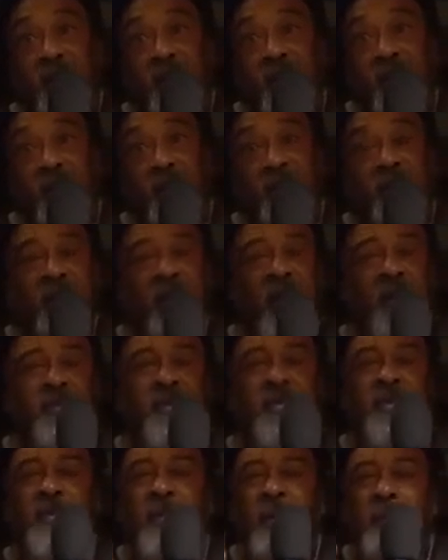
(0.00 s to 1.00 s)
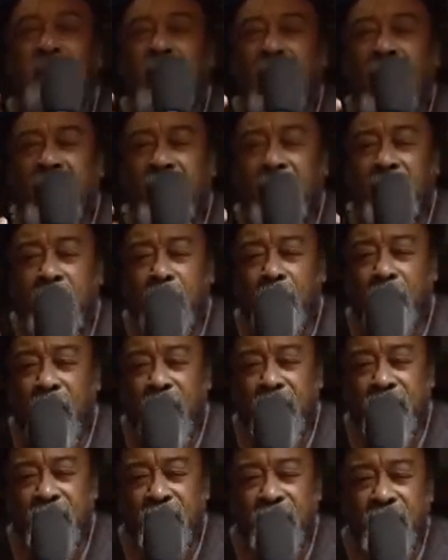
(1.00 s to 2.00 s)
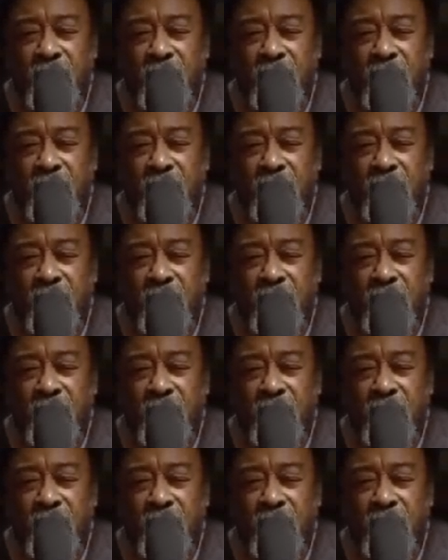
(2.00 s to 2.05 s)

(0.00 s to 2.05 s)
Sometimes from the mind and the person